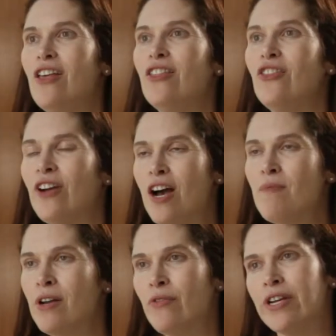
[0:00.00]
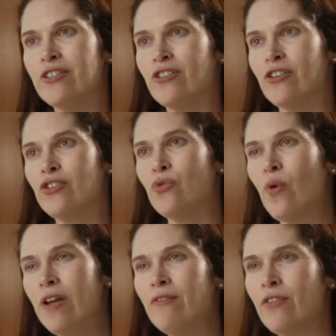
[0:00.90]
Throughout my research,
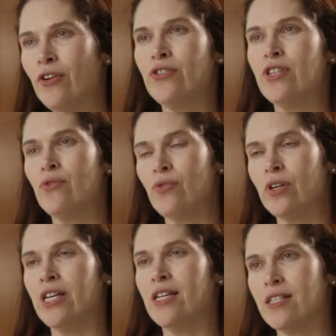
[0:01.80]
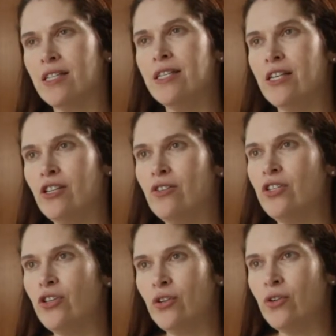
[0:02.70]
one verse that really has continued
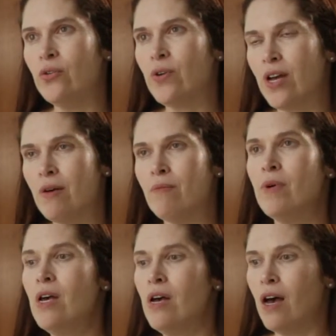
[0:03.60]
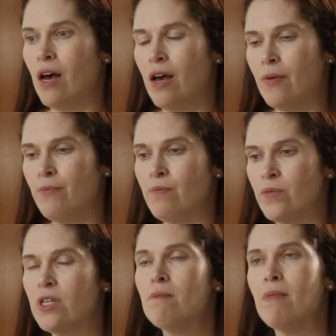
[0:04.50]
to come
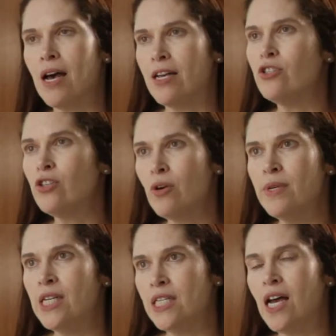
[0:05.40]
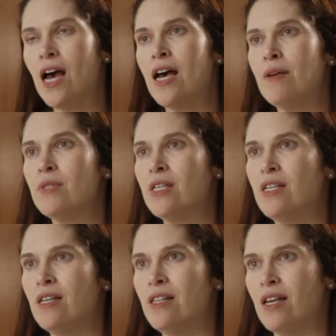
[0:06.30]
to mind so many times,
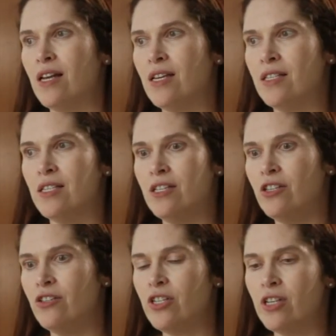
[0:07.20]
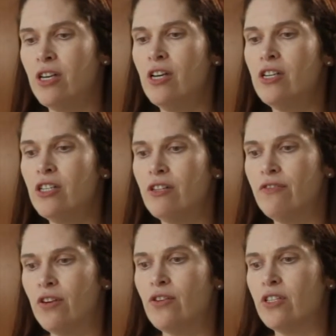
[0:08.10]
and that I continue to
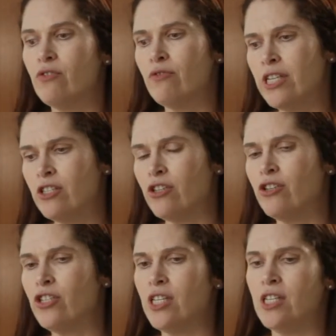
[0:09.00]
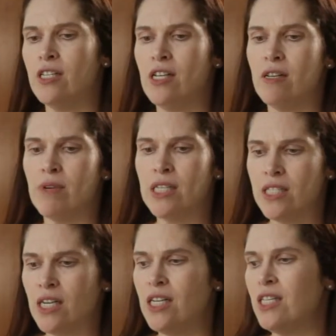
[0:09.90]
focus research and my
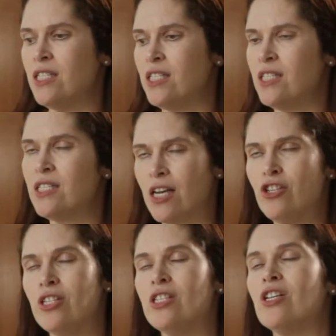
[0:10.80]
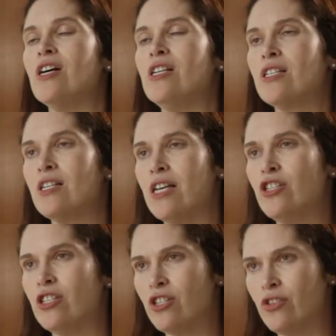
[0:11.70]
studies and discussions on, is Galatians